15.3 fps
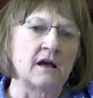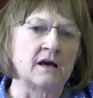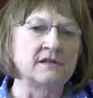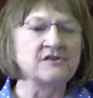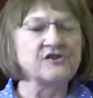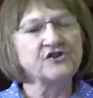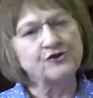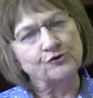
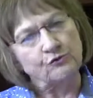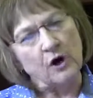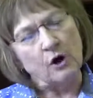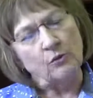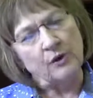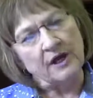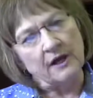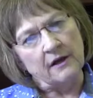and
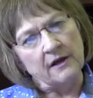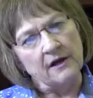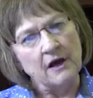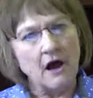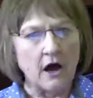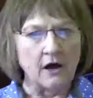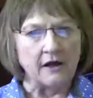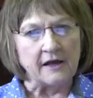stroking and
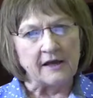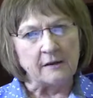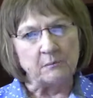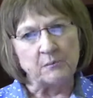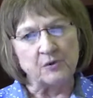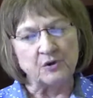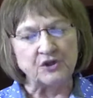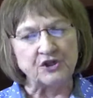hugging,
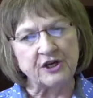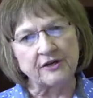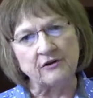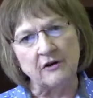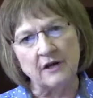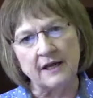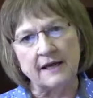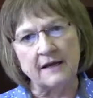
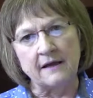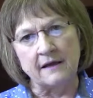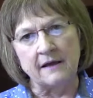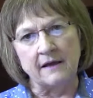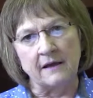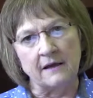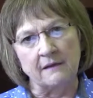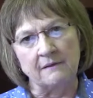particularly
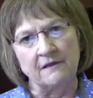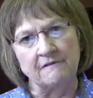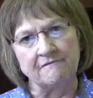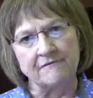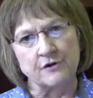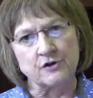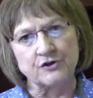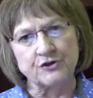in the
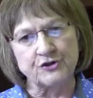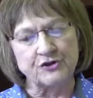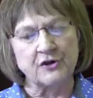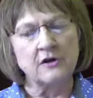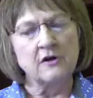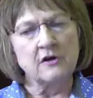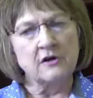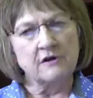first
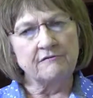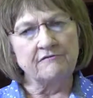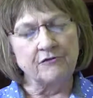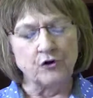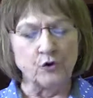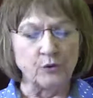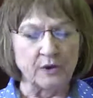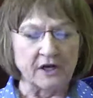
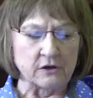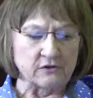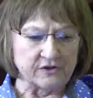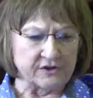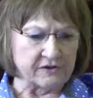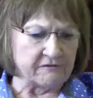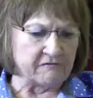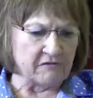few
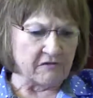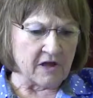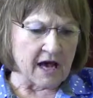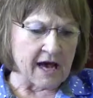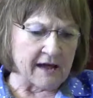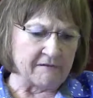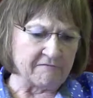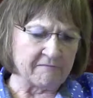years of
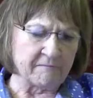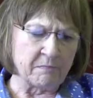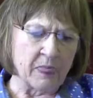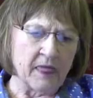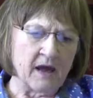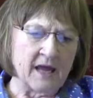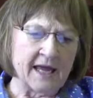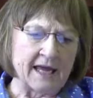life.
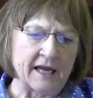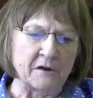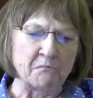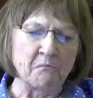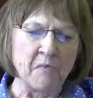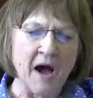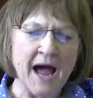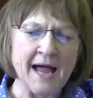
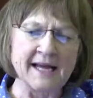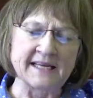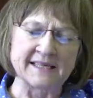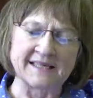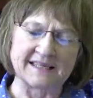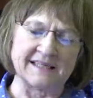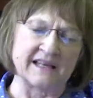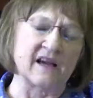In
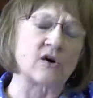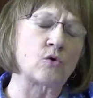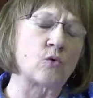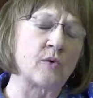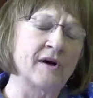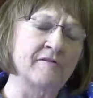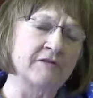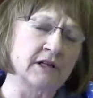mice, the
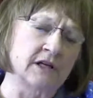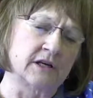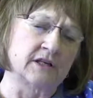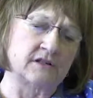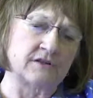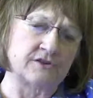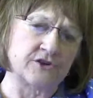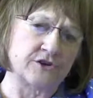
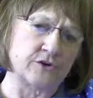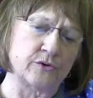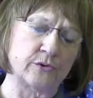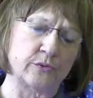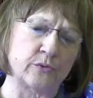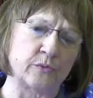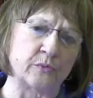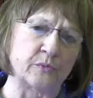equivalent
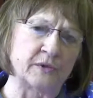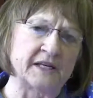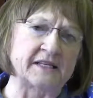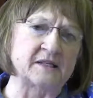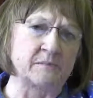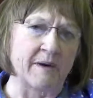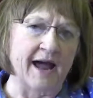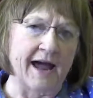to
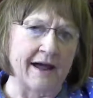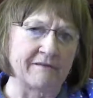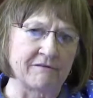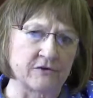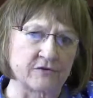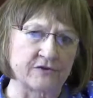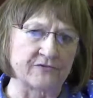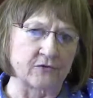these
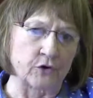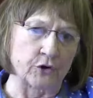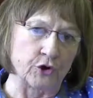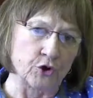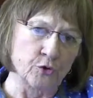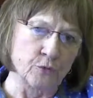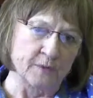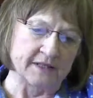behaviors for
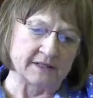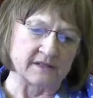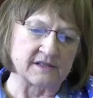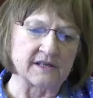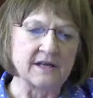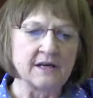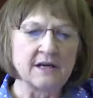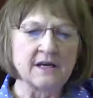humans
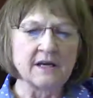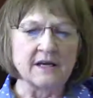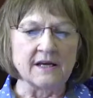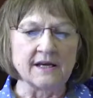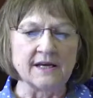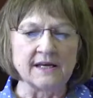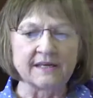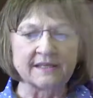
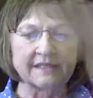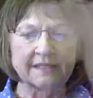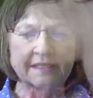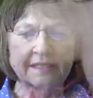is